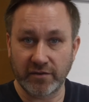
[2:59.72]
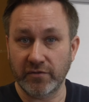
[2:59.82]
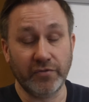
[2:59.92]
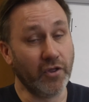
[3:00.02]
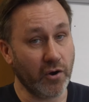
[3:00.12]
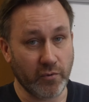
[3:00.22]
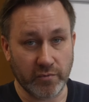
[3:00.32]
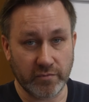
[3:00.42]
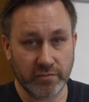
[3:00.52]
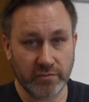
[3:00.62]
No,
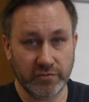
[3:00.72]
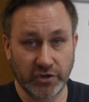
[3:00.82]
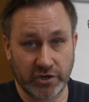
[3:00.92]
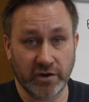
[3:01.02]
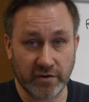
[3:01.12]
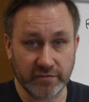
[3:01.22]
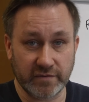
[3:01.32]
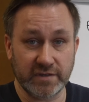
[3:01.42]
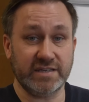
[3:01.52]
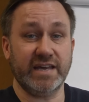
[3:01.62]
you can't.
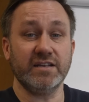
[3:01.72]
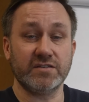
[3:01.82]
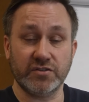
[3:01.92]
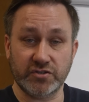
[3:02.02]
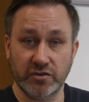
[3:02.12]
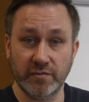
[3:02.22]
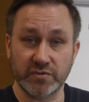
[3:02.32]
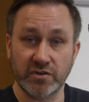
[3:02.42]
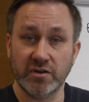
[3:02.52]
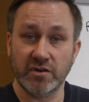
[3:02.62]
It's against the
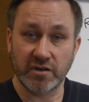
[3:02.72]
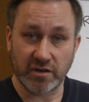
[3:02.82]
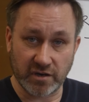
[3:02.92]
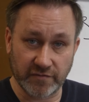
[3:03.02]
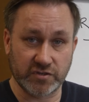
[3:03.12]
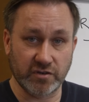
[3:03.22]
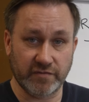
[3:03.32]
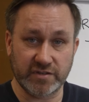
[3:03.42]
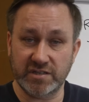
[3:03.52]
terms of service.